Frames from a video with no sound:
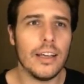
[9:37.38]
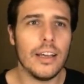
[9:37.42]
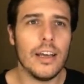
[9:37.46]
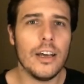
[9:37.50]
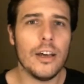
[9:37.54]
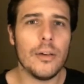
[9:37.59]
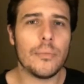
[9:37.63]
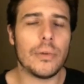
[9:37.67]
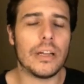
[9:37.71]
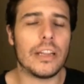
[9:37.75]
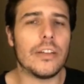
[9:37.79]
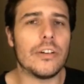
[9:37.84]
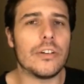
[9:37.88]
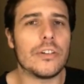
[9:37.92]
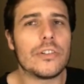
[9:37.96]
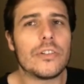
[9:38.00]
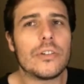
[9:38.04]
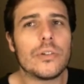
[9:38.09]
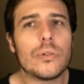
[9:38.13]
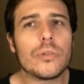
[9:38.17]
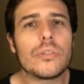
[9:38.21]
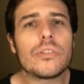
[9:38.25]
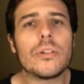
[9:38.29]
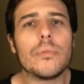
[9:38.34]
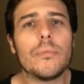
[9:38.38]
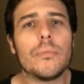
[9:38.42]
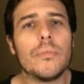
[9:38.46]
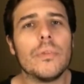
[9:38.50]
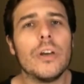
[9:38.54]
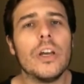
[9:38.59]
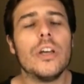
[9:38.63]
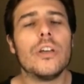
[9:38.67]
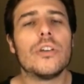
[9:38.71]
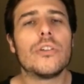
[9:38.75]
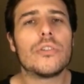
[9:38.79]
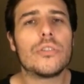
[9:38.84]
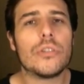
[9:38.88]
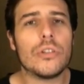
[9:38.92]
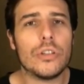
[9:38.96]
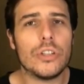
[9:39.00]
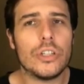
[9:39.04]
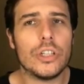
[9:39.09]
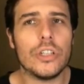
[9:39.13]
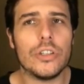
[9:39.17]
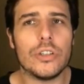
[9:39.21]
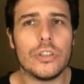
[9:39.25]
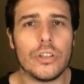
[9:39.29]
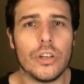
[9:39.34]
But there's still some
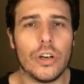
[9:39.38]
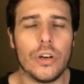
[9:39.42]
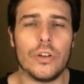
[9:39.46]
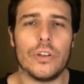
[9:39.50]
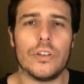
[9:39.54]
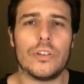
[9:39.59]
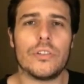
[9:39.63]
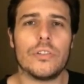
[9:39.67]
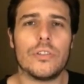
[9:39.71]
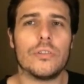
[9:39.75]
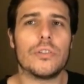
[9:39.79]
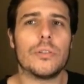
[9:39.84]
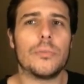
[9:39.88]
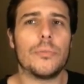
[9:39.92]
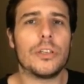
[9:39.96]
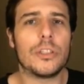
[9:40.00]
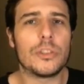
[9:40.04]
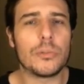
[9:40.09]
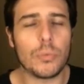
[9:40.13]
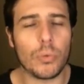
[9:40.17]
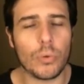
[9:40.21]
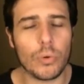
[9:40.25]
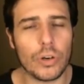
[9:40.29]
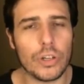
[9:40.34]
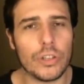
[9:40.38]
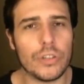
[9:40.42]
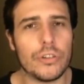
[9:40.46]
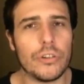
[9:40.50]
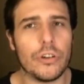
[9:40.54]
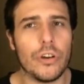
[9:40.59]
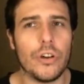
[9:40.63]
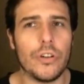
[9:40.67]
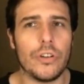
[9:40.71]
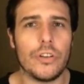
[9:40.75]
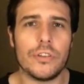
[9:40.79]
searching to go. There's still some exploring to go.